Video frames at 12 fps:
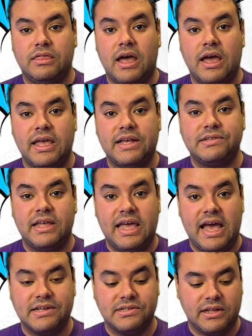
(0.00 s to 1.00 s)
I guess that he
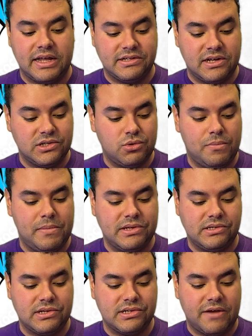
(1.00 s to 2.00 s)
has to like tend to a
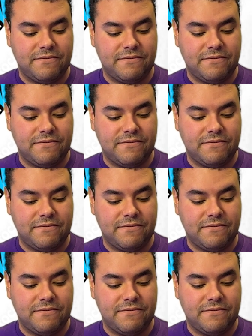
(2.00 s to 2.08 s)
business.